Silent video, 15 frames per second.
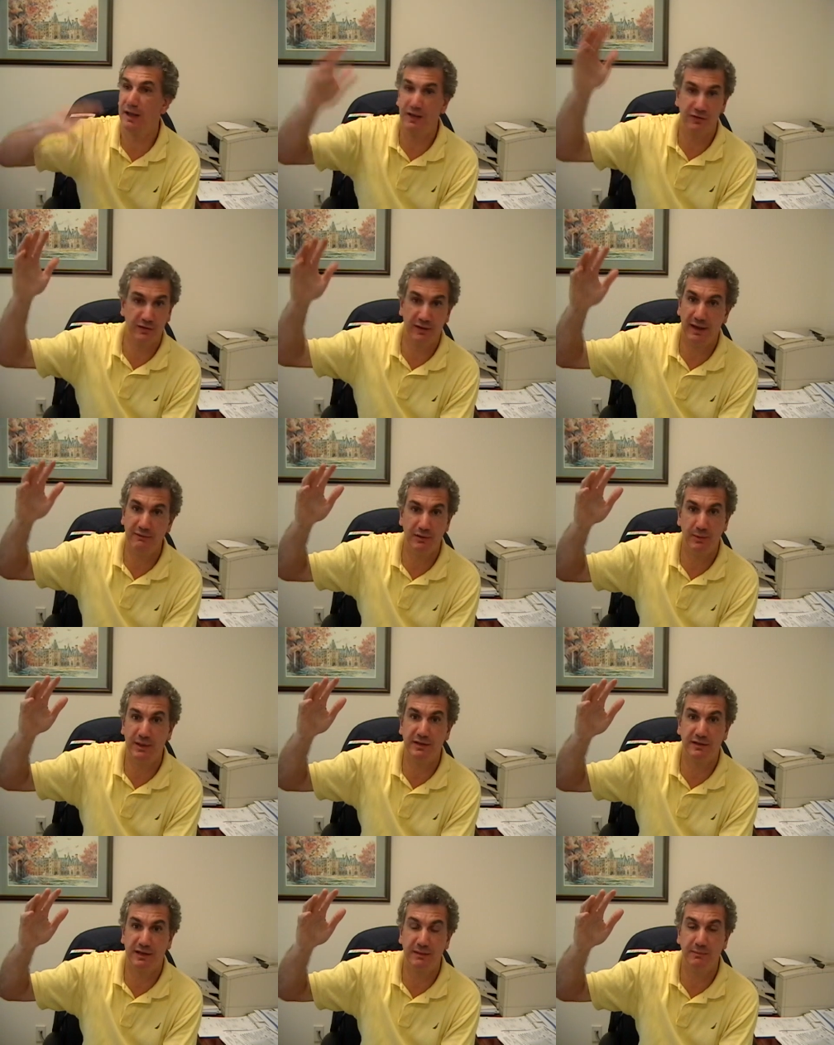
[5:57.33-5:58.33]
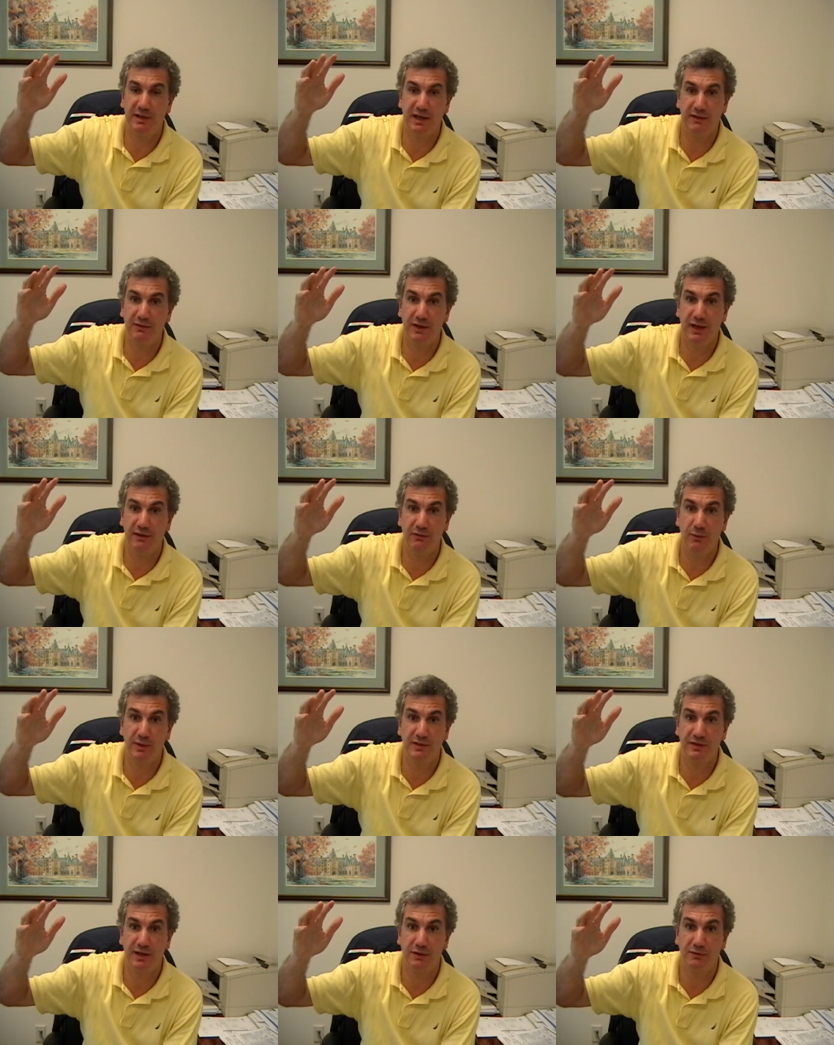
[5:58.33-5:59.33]
is a heavyweight can be a heavy,
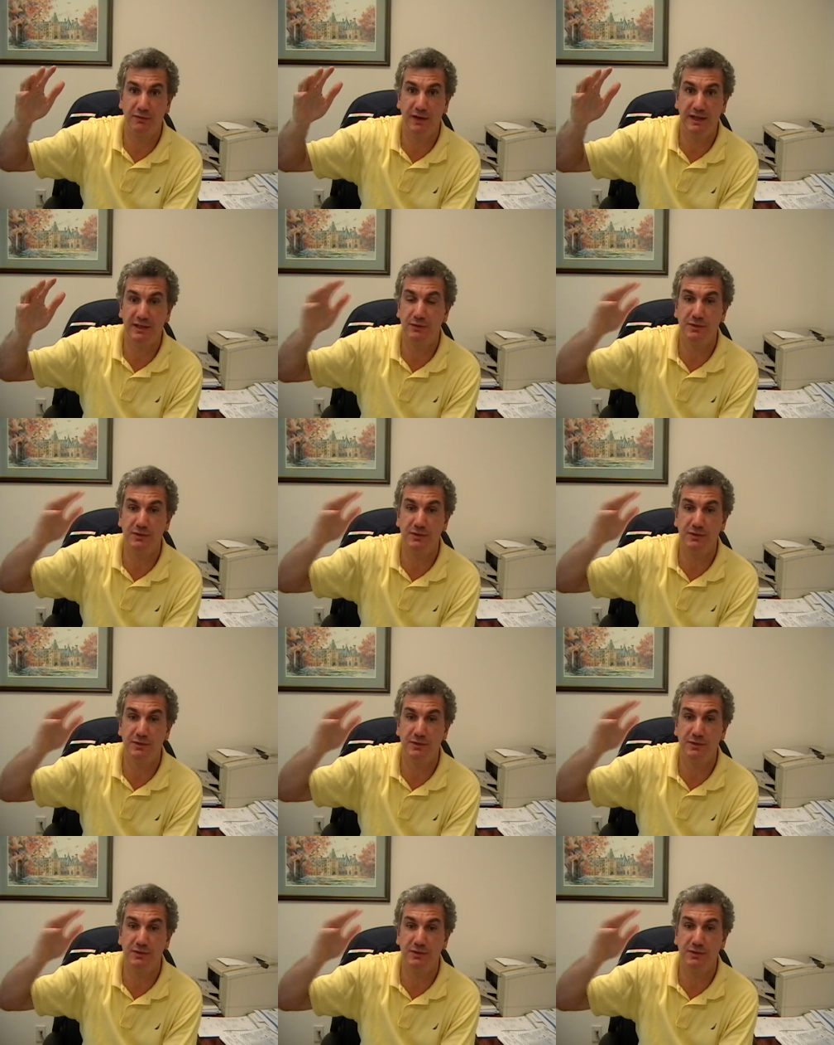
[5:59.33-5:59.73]
heavyweight title fight.